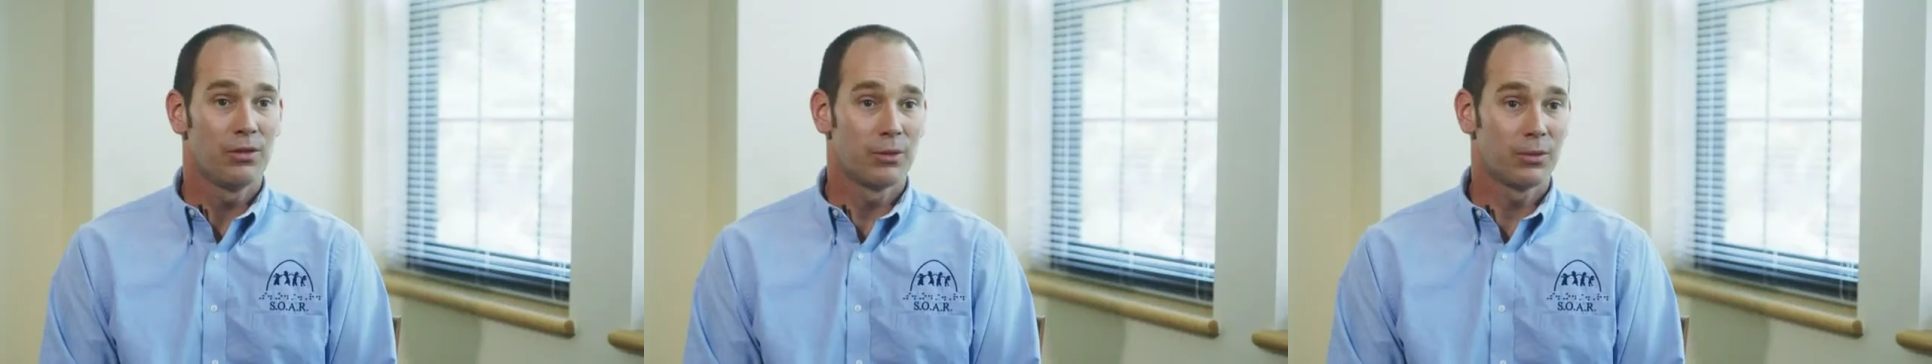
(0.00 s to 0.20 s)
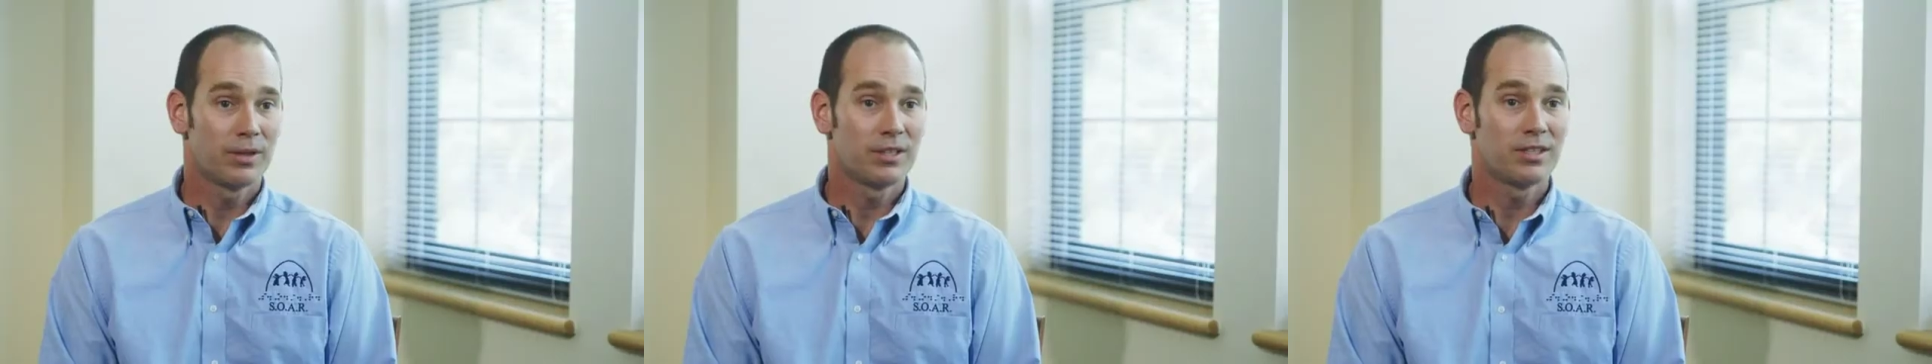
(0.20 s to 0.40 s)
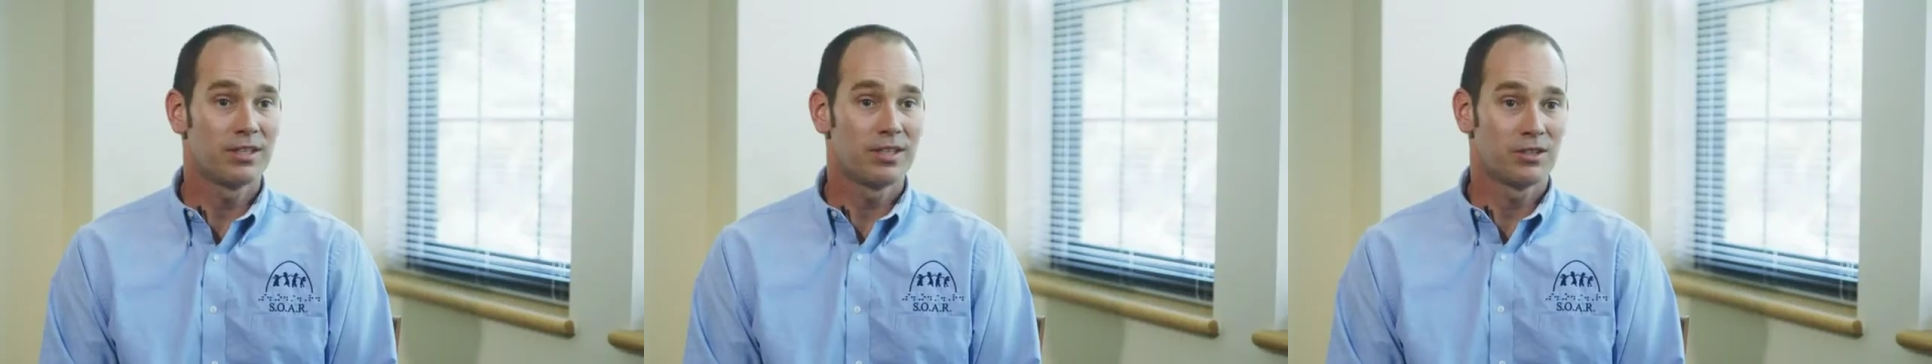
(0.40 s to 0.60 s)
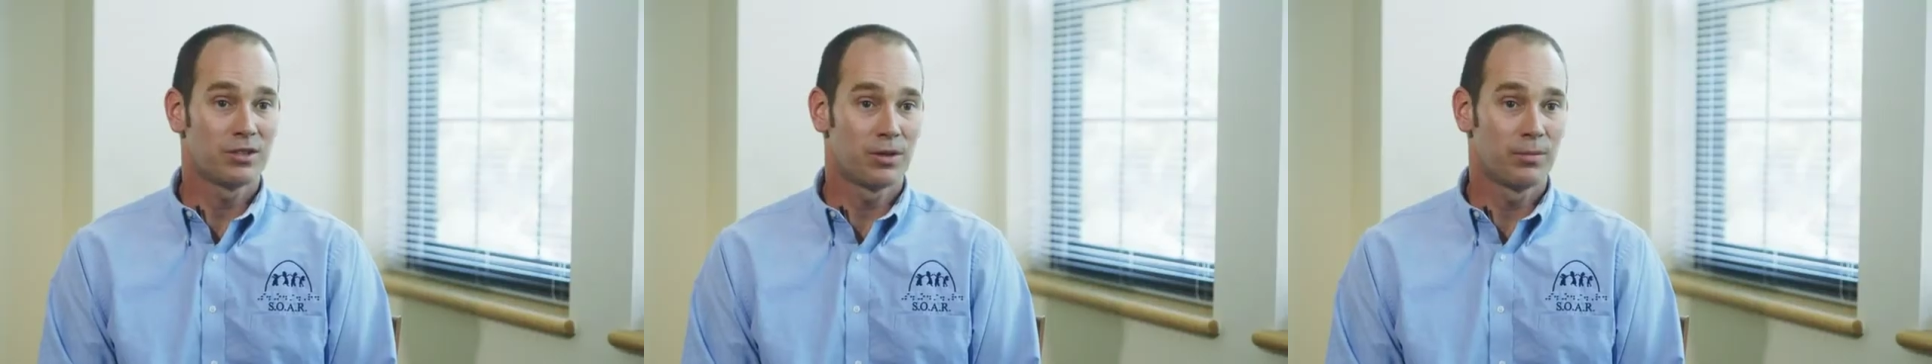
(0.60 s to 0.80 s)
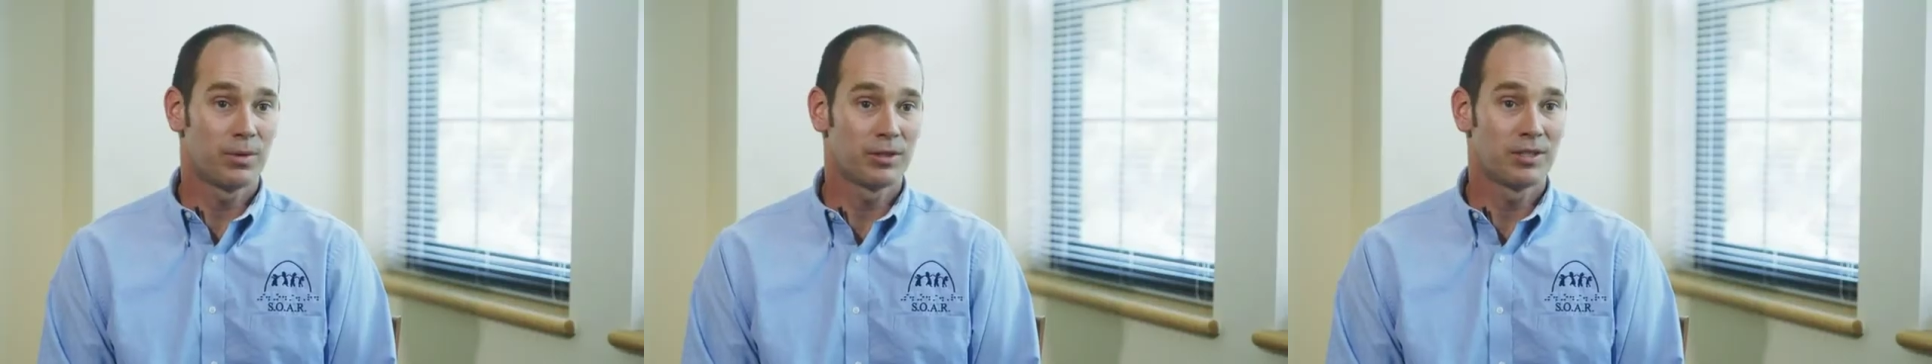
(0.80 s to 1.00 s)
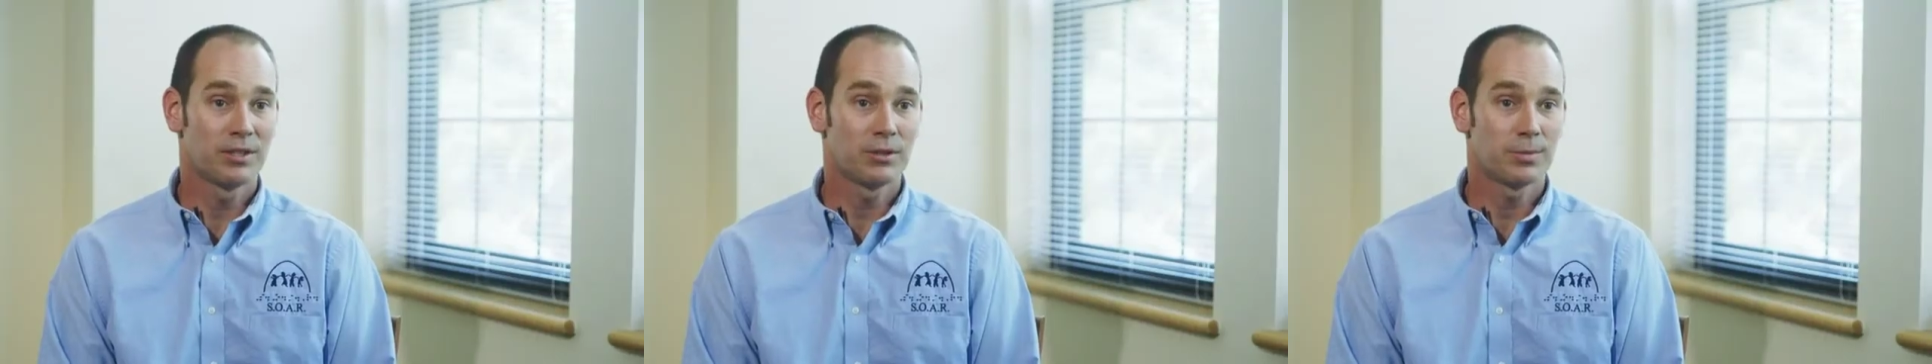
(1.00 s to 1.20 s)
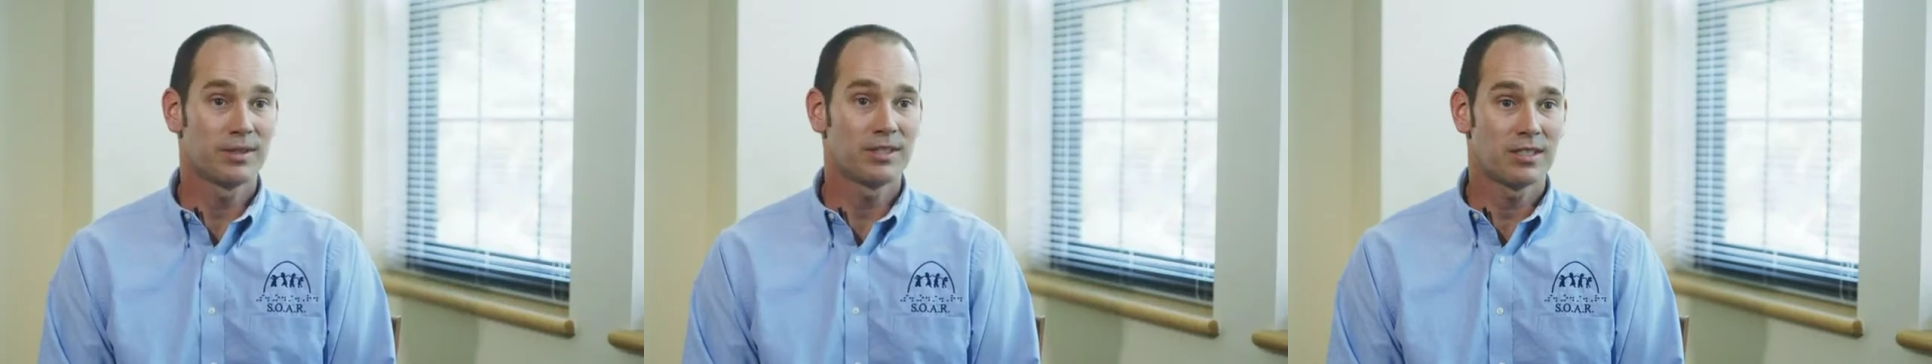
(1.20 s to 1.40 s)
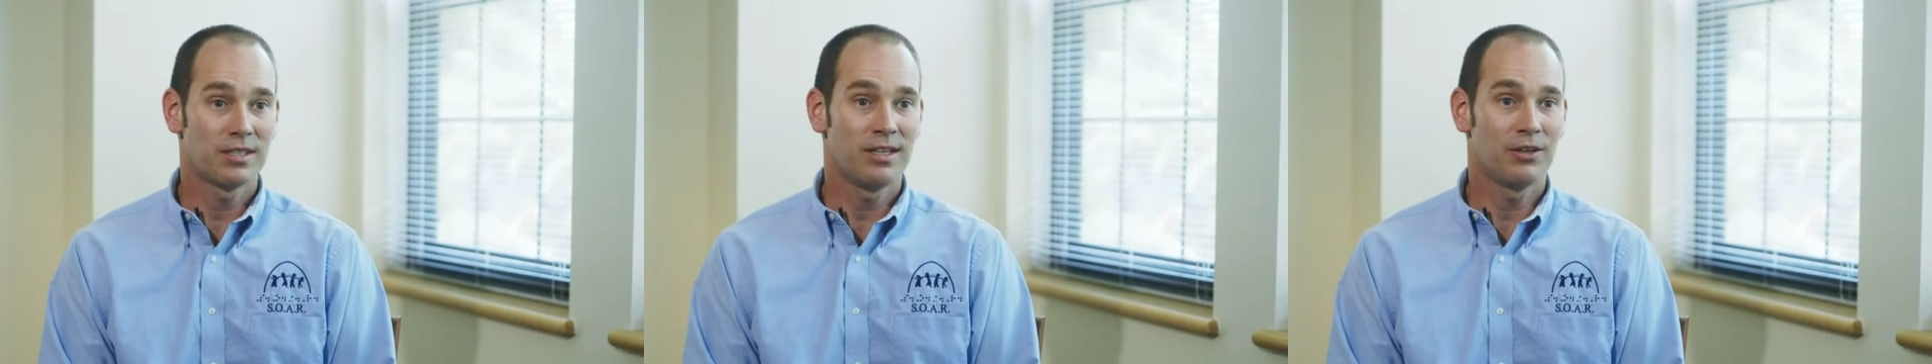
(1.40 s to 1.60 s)
The reason is the
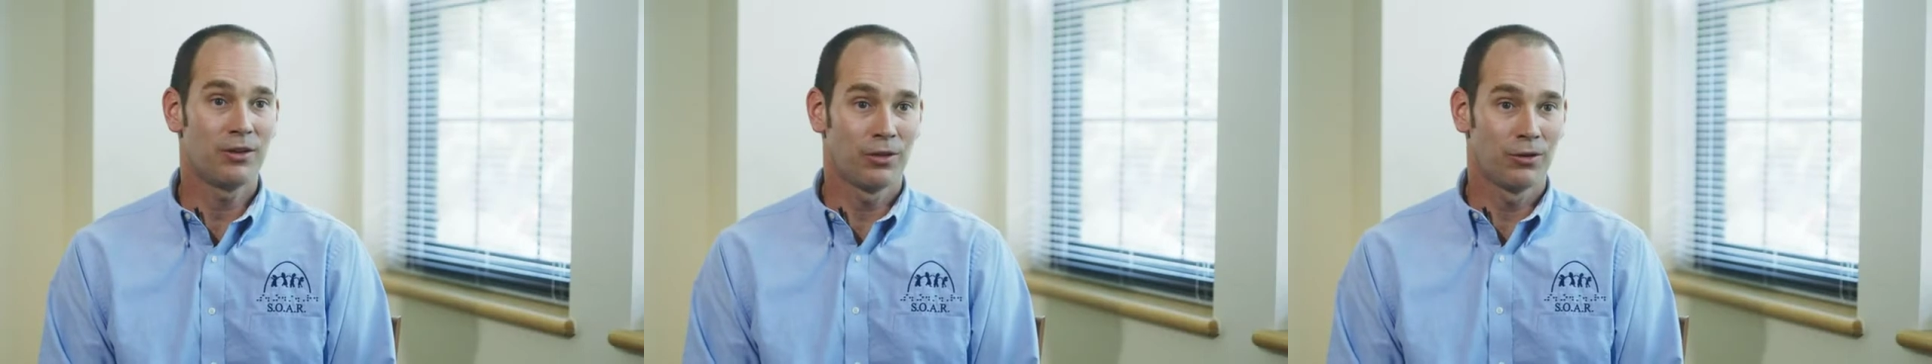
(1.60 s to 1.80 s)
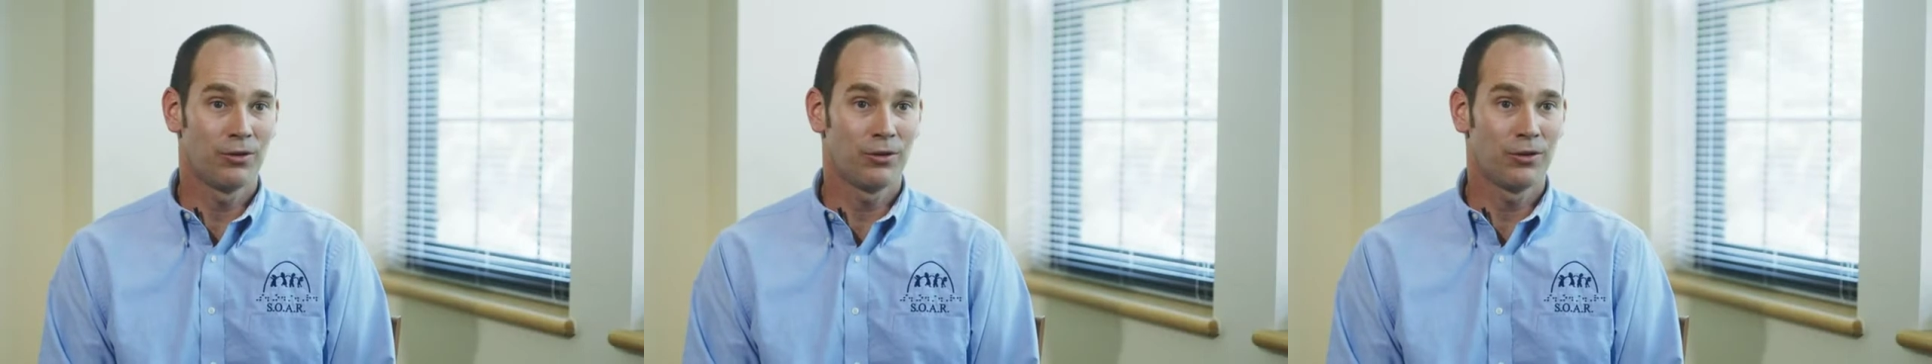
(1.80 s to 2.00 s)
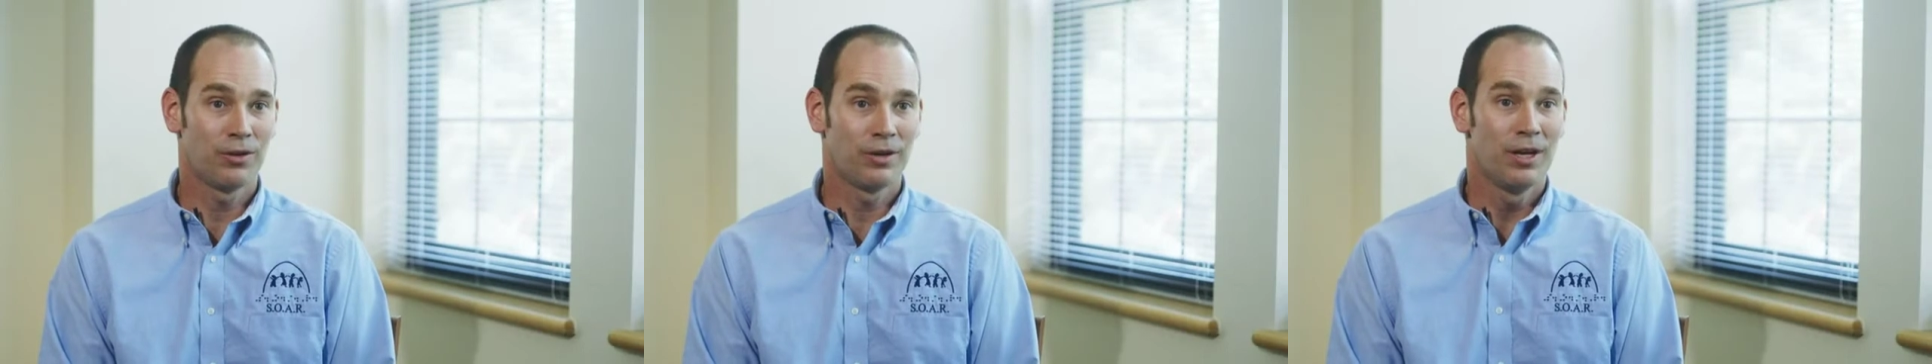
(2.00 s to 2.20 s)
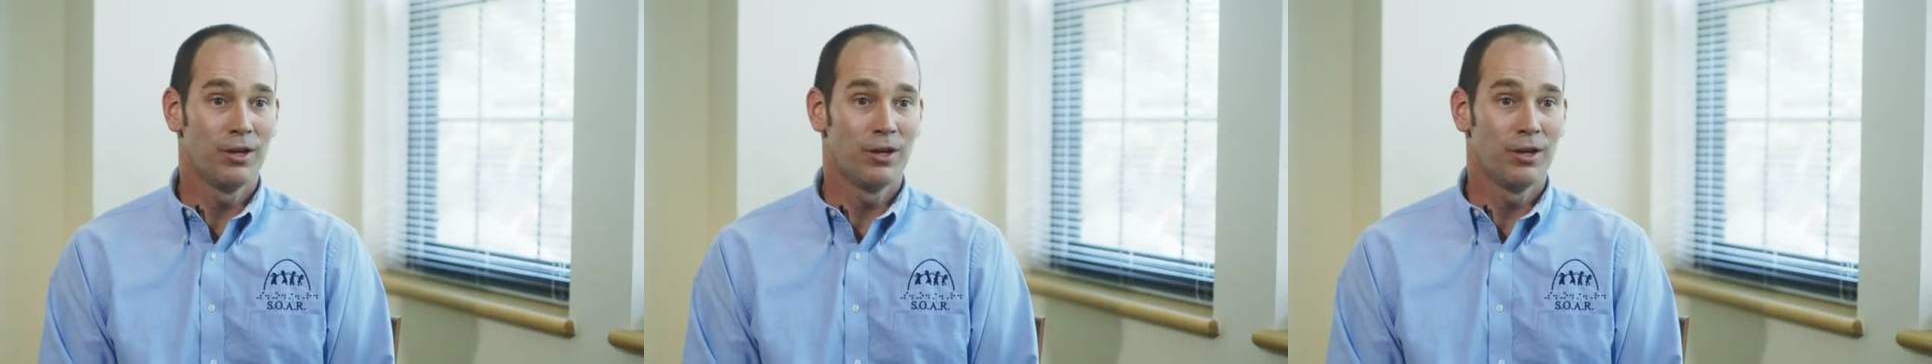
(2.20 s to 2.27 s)
participants need to learn